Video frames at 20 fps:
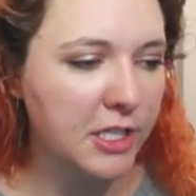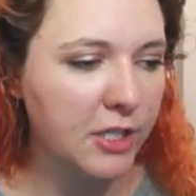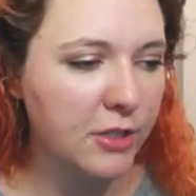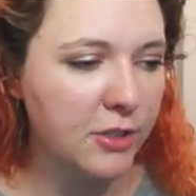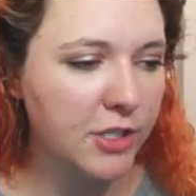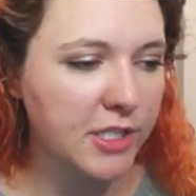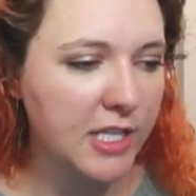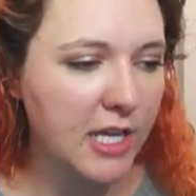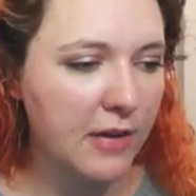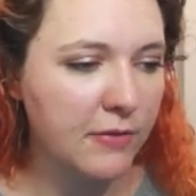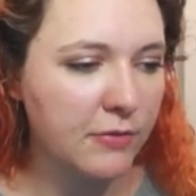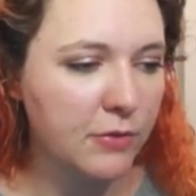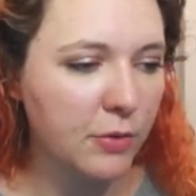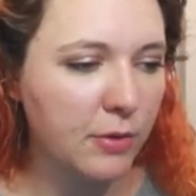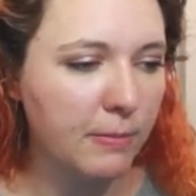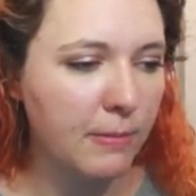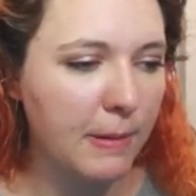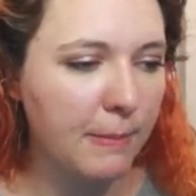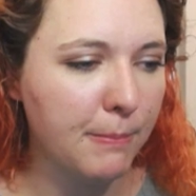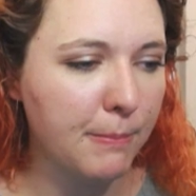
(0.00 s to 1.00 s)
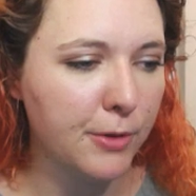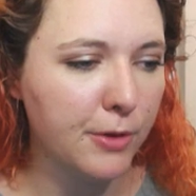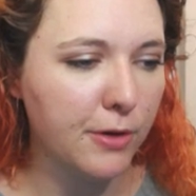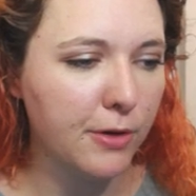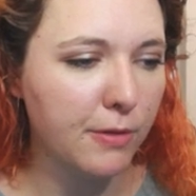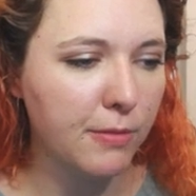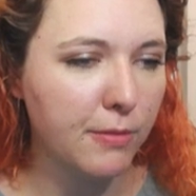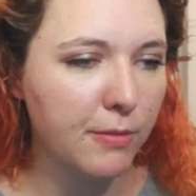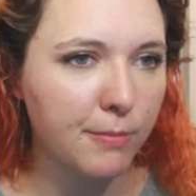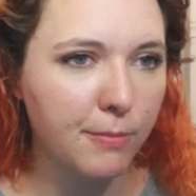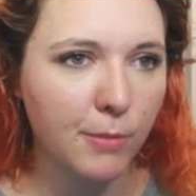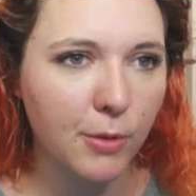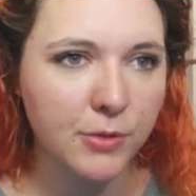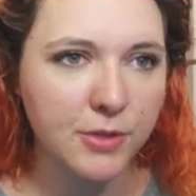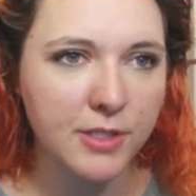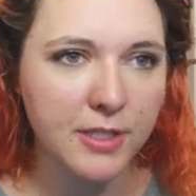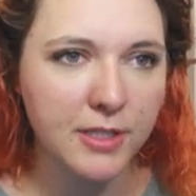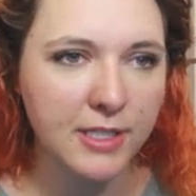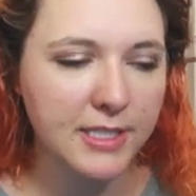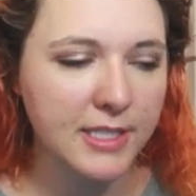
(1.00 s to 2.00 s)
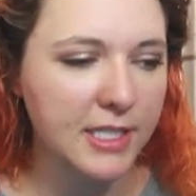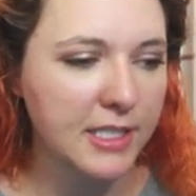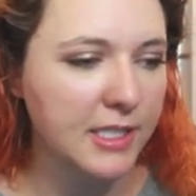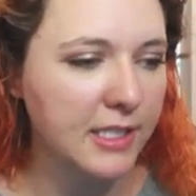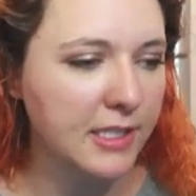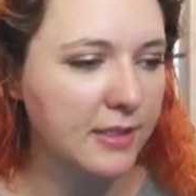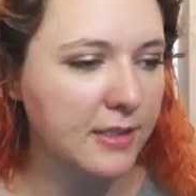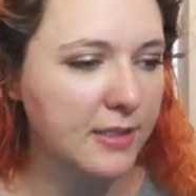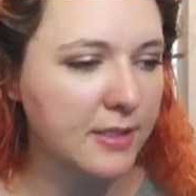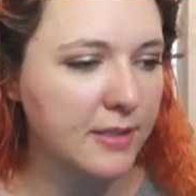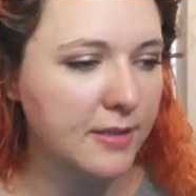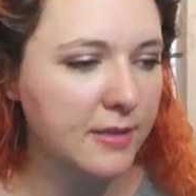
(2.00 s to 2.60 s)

You just have to remember most of the sentence.